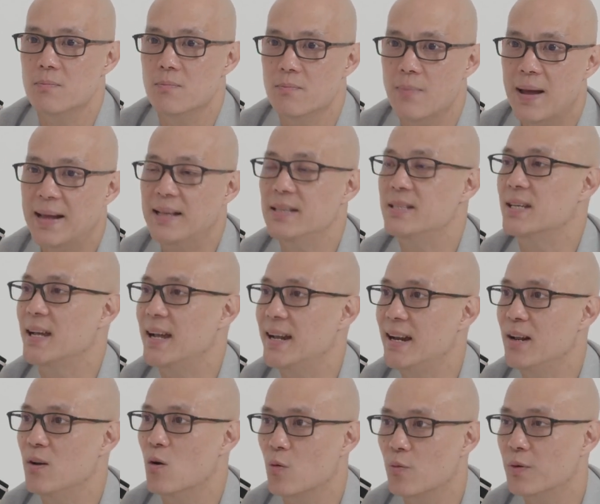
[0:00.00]

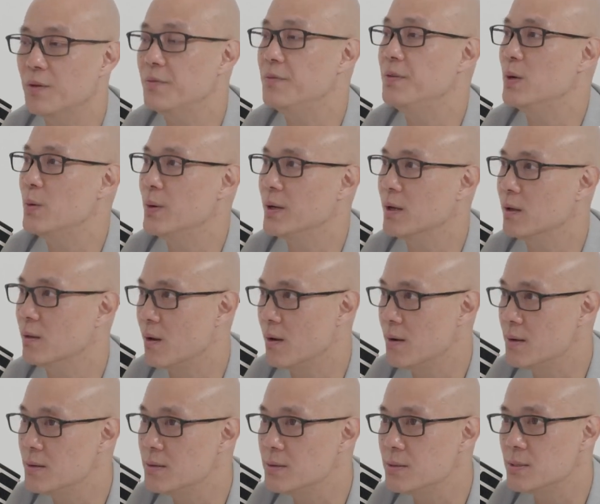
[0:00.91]
maintaining or reviewing your
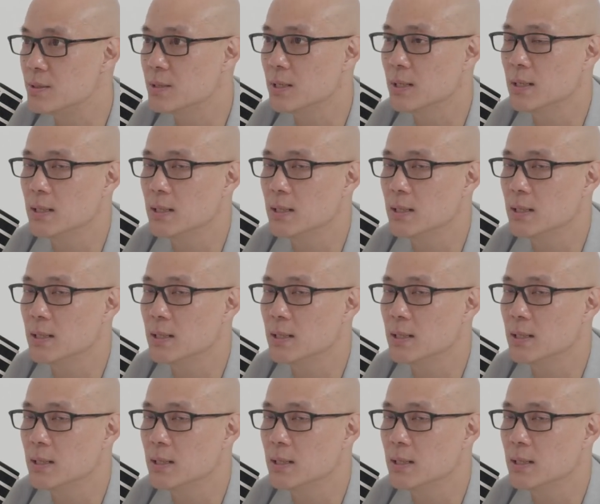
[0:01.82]
loans.